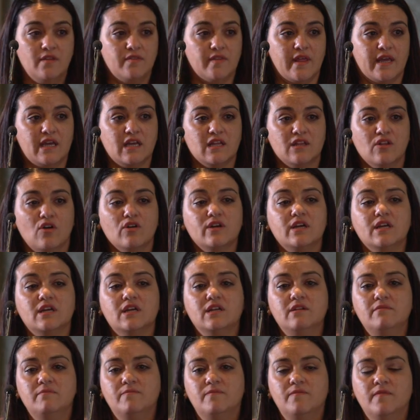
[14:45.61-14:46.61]
They can log
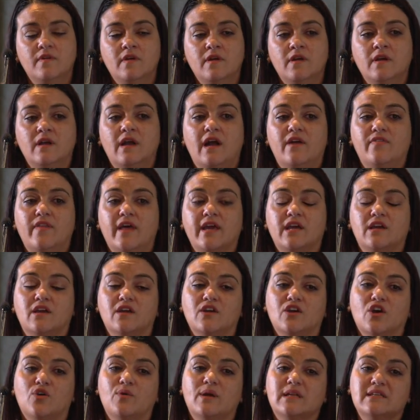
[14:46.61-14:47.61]
in and they
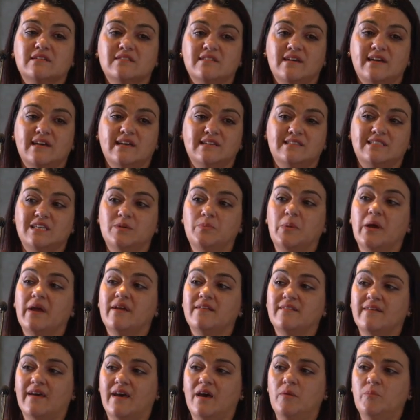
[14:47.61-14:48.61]
can go into their
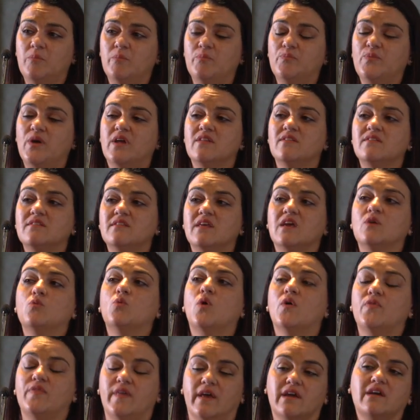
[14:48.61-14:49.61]
STP tab and see
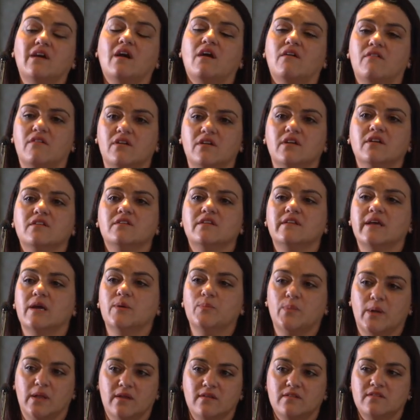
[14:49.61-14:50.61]
what their current
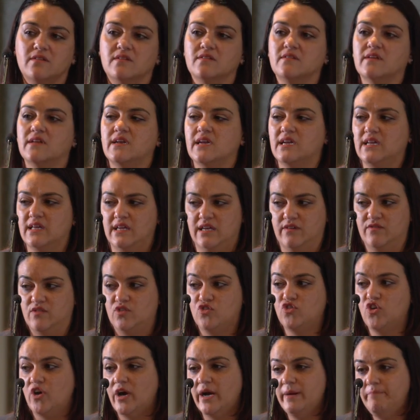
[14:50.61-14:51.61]
year-to-date balance is at any
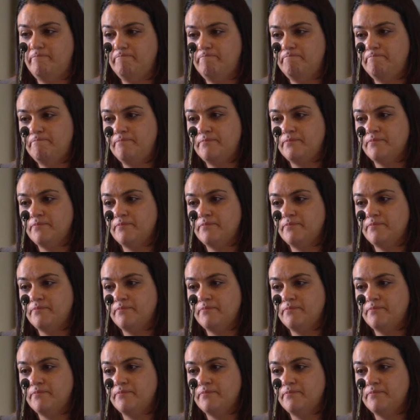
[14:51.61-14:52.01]
given time.